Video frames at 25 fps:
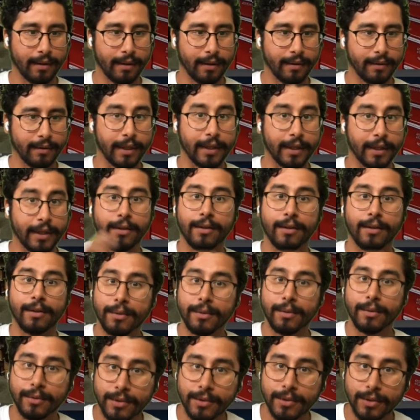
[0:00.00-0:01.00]
like
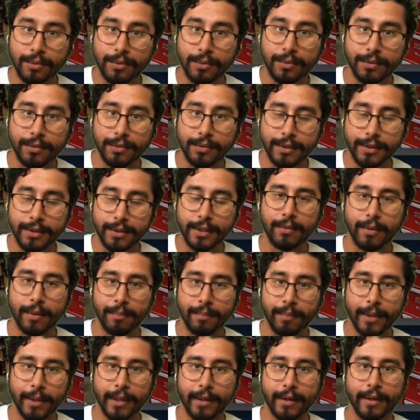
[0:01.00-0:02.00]
use tools and
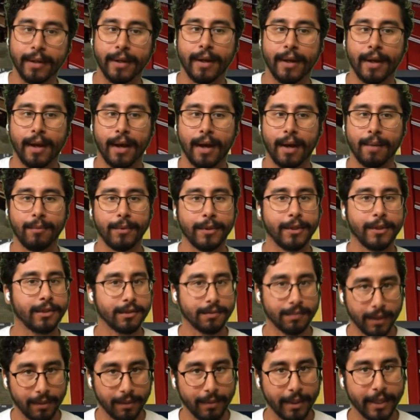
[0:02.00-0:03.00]
equipment. We
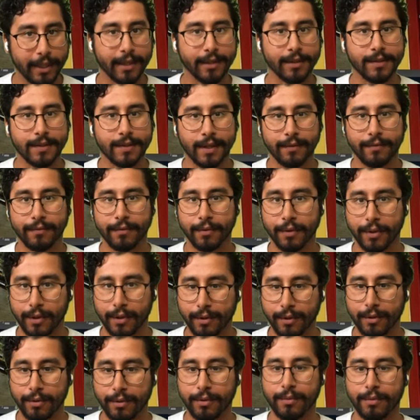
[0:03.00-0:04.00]
just want to make it safe for
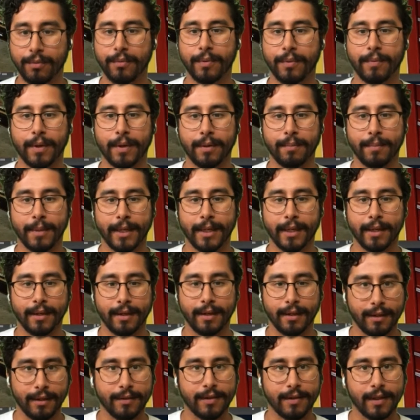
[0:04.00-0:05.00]
you. We want to make it
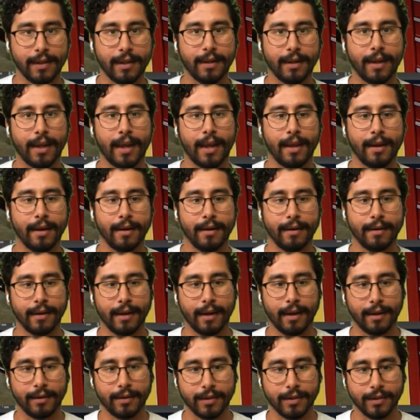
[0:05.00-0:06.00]
easy and
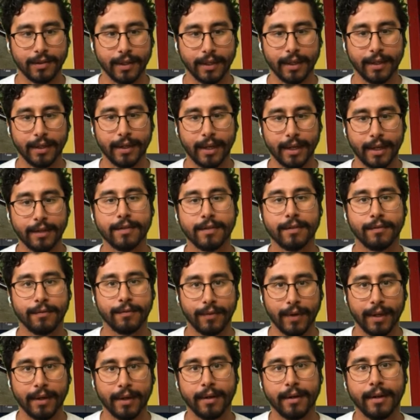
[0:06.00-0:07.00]
just like a nice,
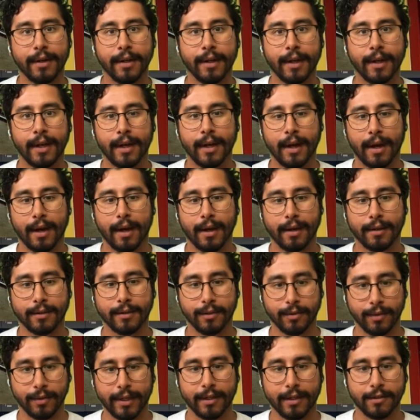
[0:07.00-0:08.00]
fun
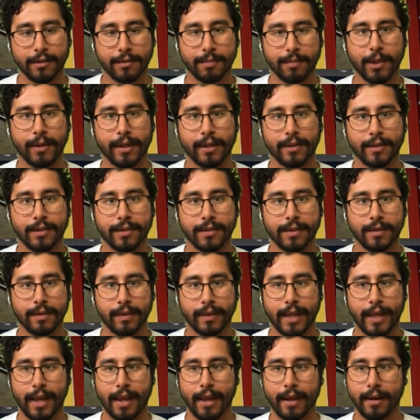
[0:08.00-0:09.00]
learning experience
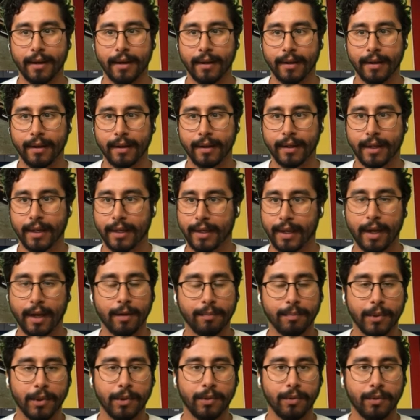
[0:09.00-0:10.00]
that can
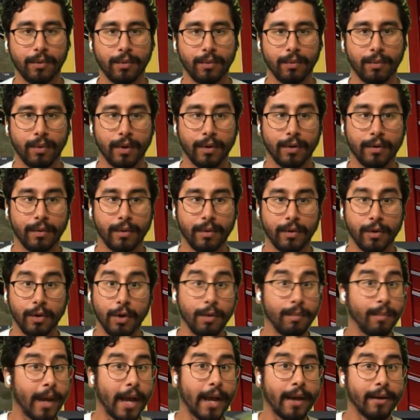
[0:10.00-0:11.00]
help you no
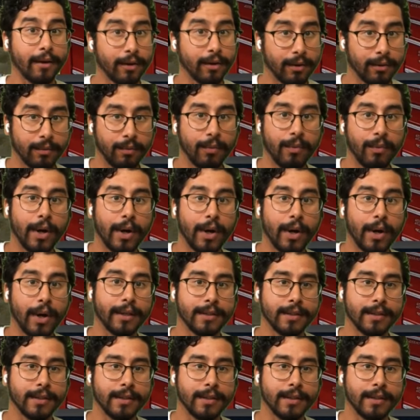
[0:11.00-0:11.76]
matter what